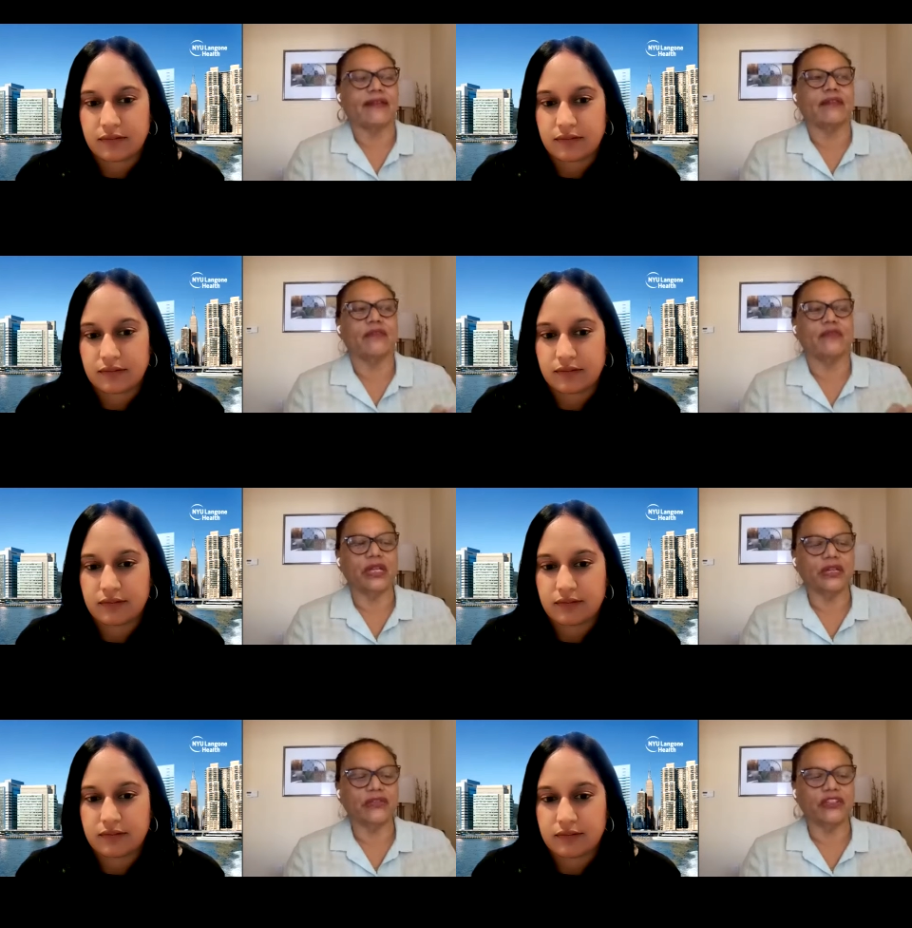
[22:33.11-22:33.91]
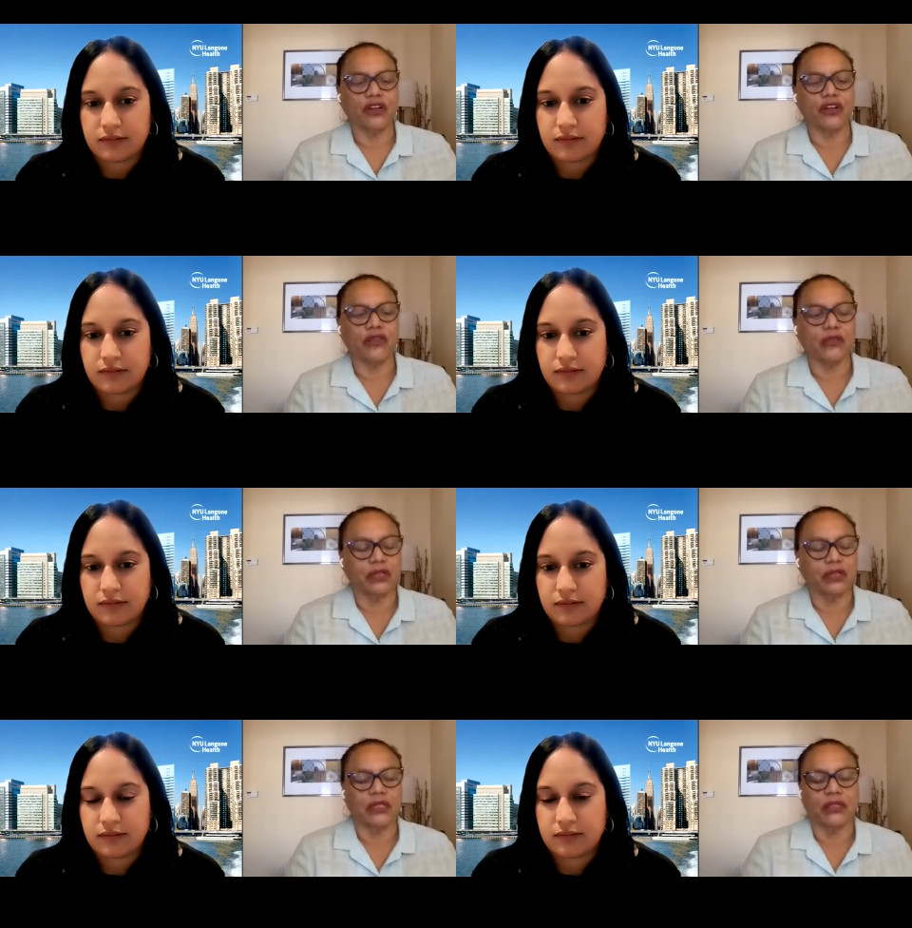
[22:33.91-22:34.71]
Speaker 1: And we have shown
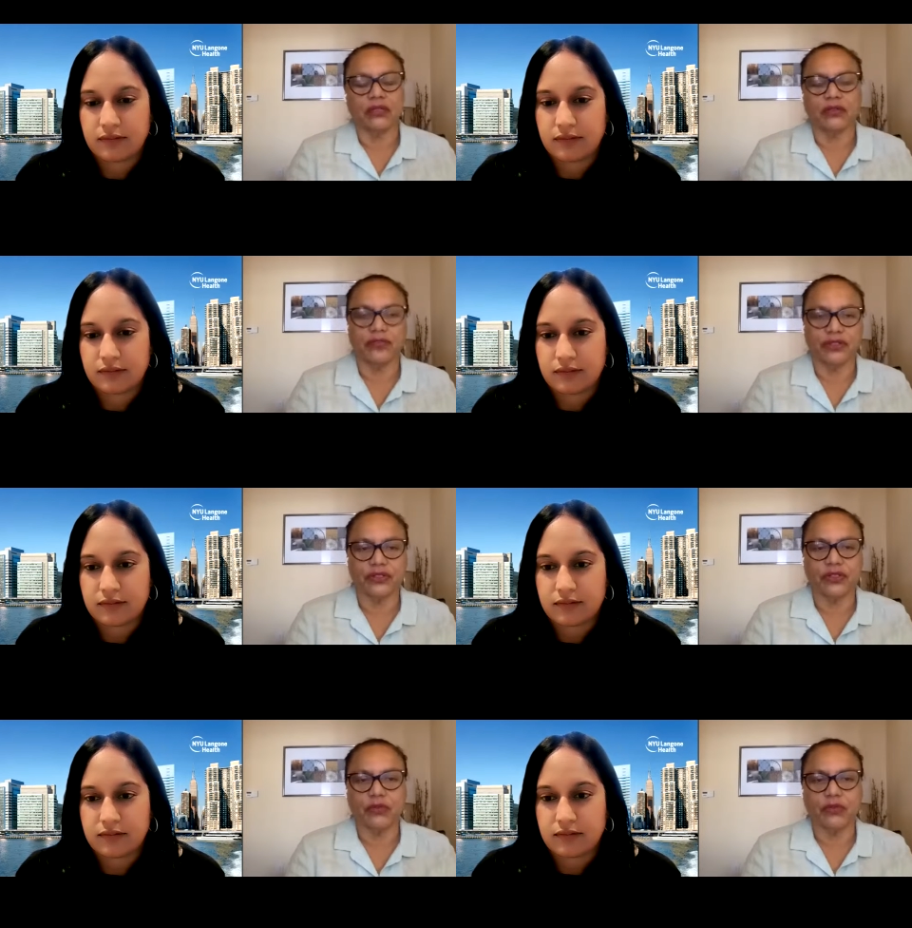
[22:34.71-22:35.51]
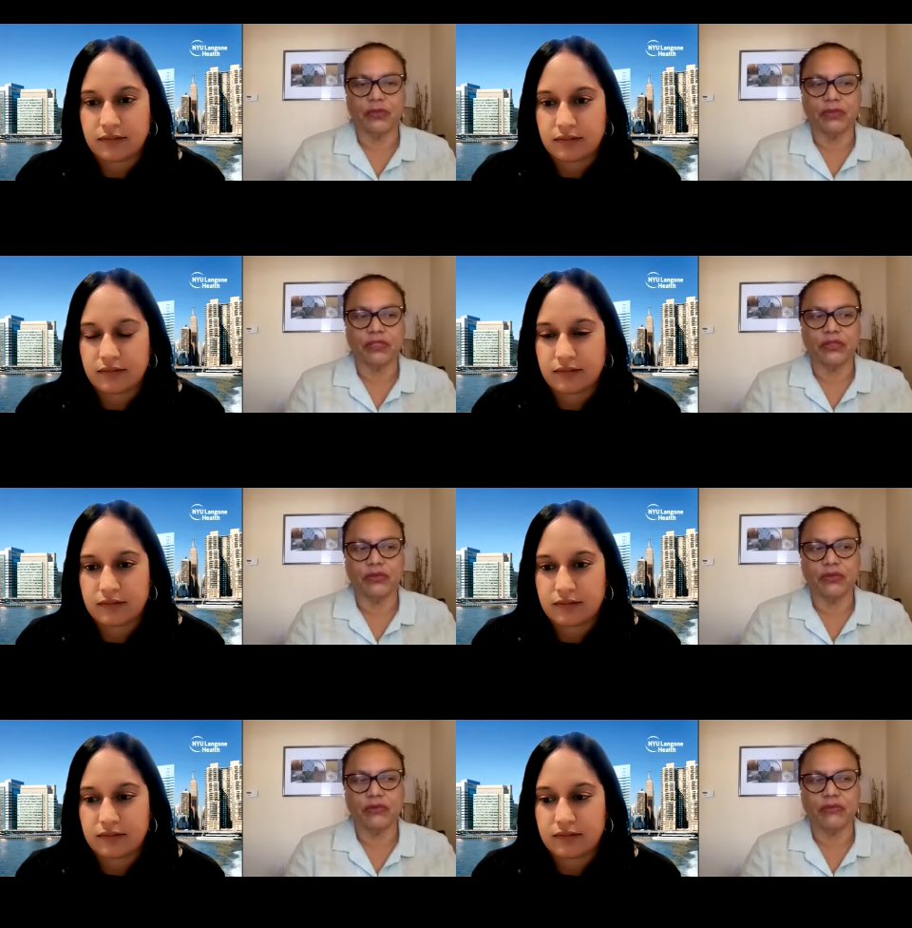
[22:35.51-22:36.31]
eh, through Visión y Compromiso,
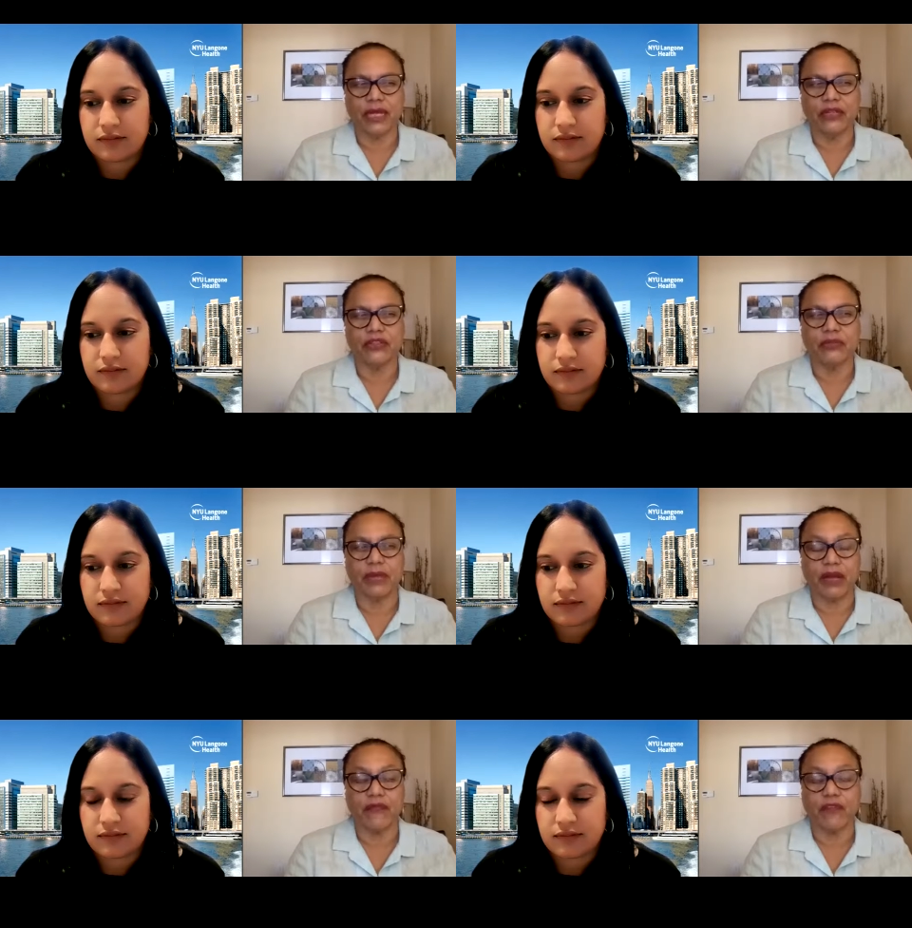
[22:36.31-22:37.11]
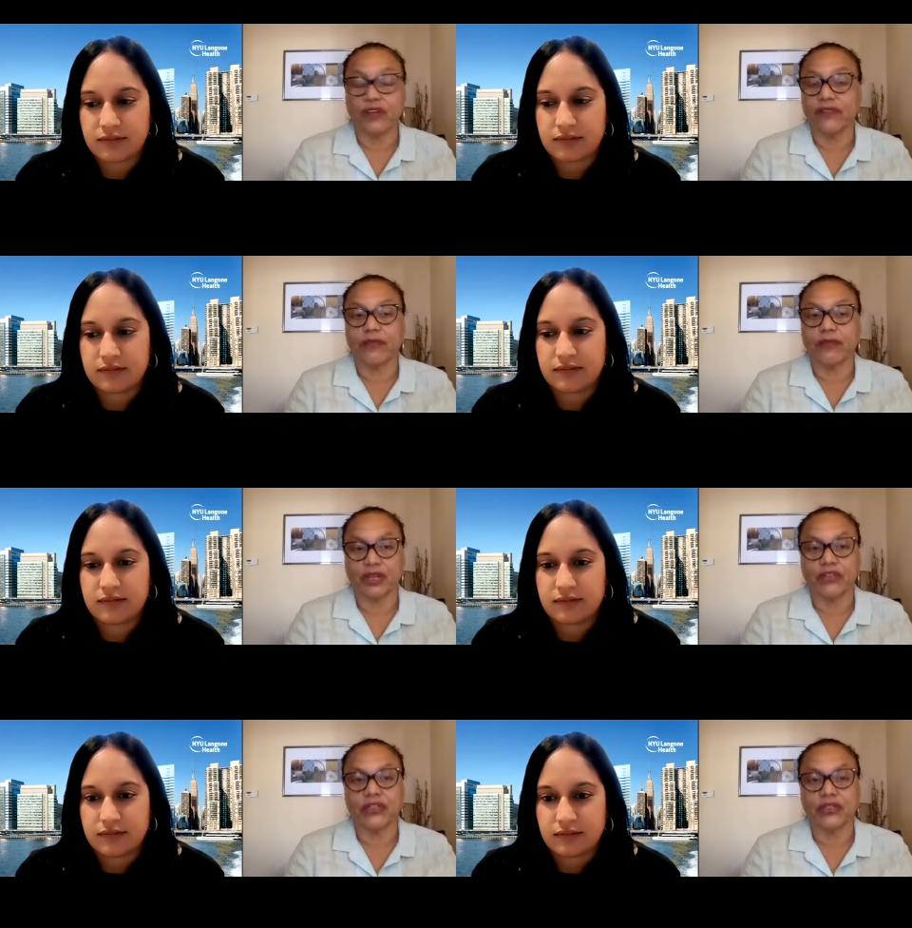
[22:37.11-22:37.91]
we manage about 45
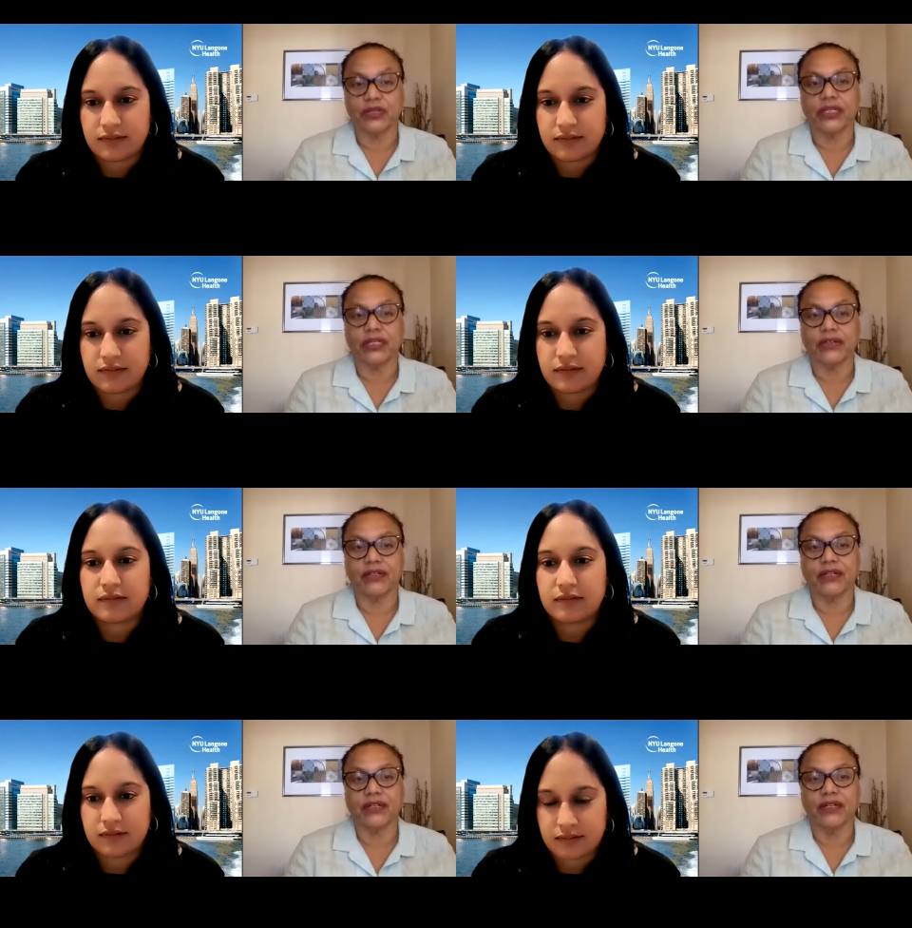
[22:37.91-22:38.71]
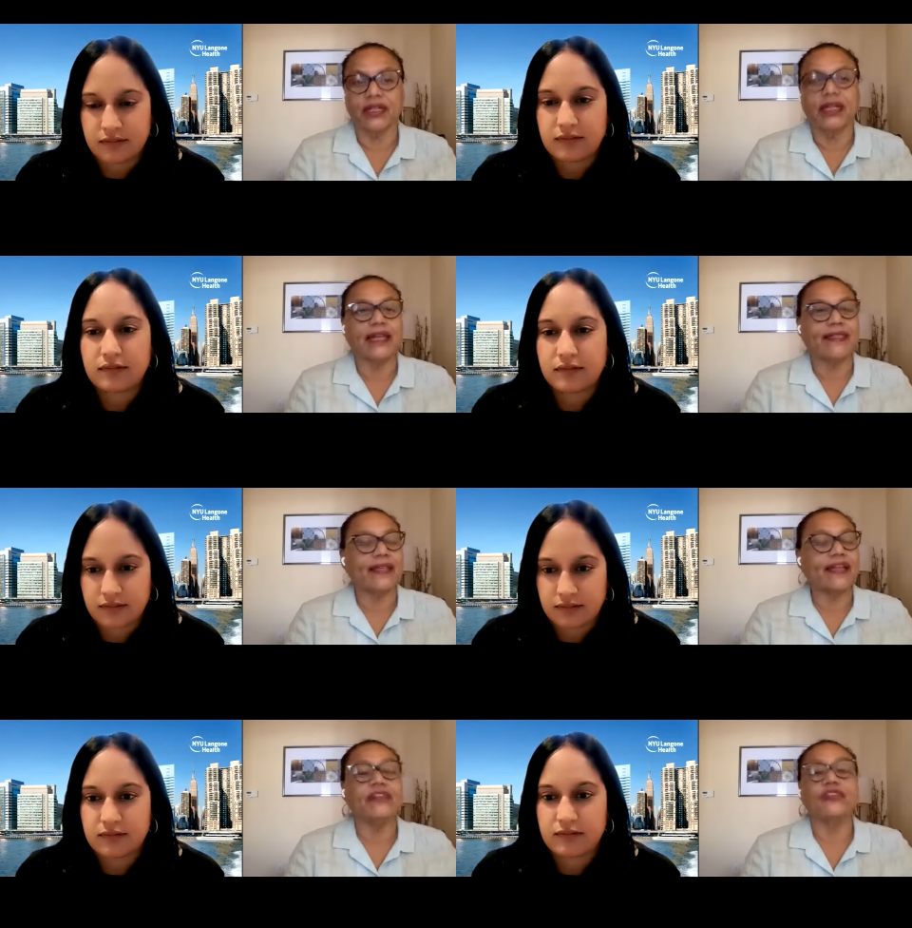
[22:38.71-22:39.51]
projects right now
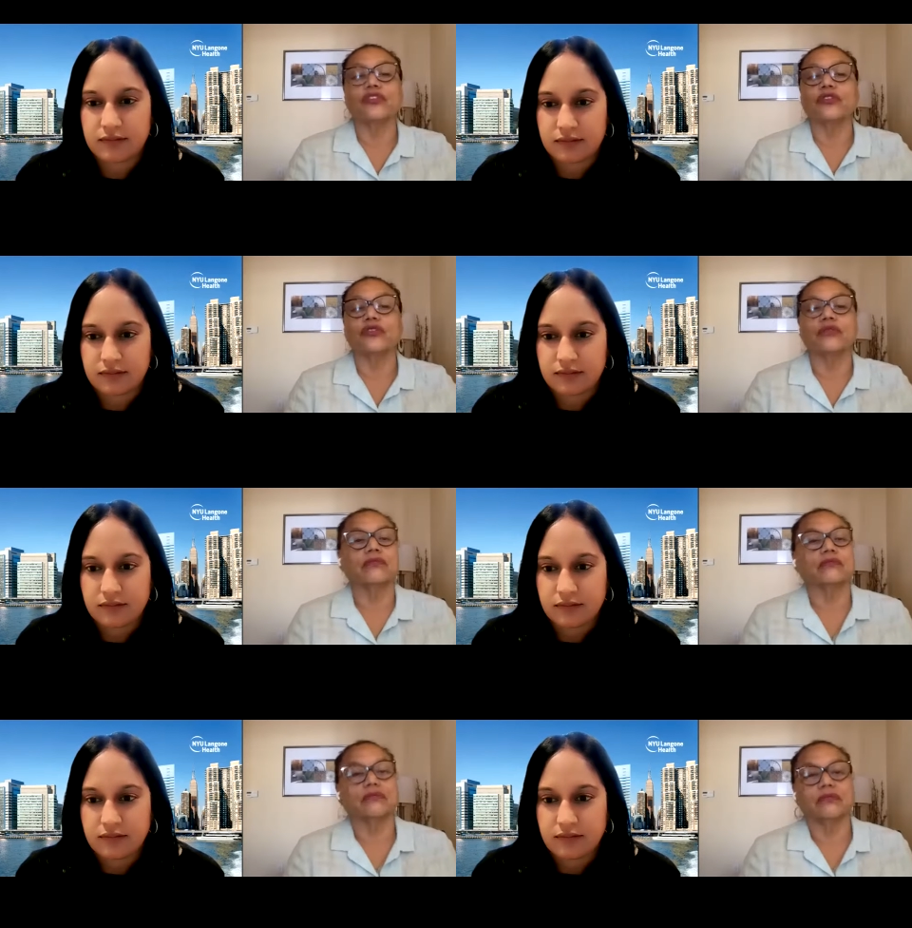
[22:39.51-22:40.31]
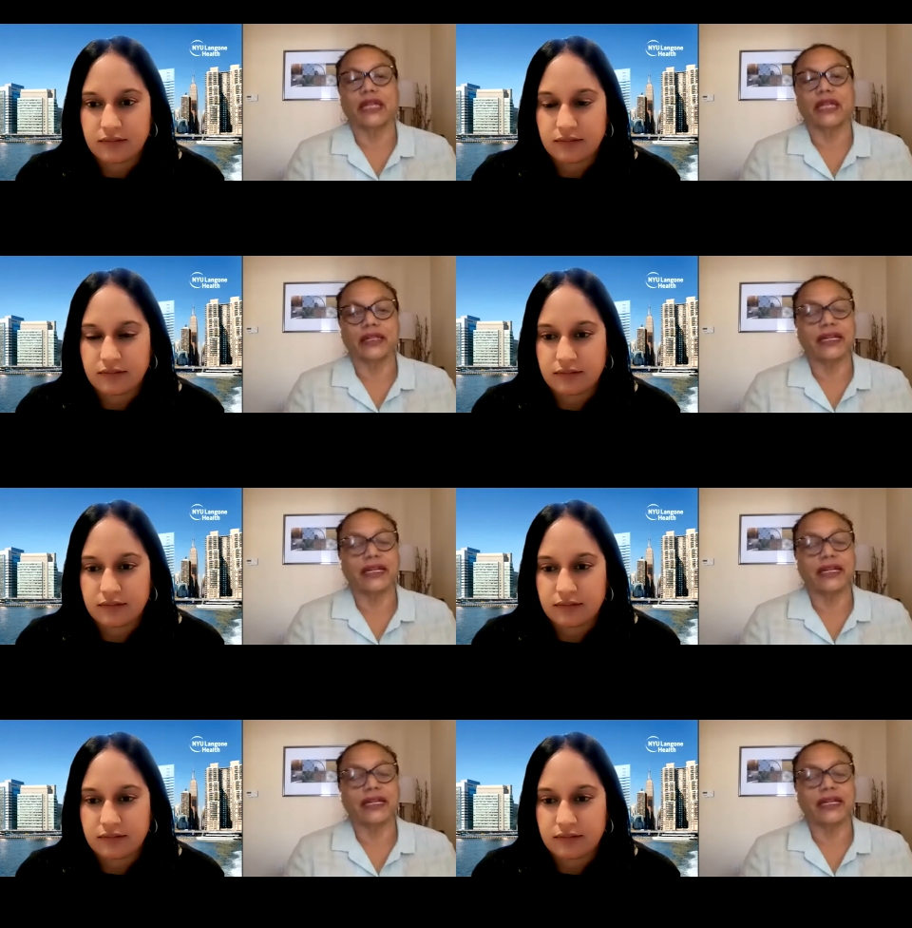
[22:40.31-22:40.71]
they can do it.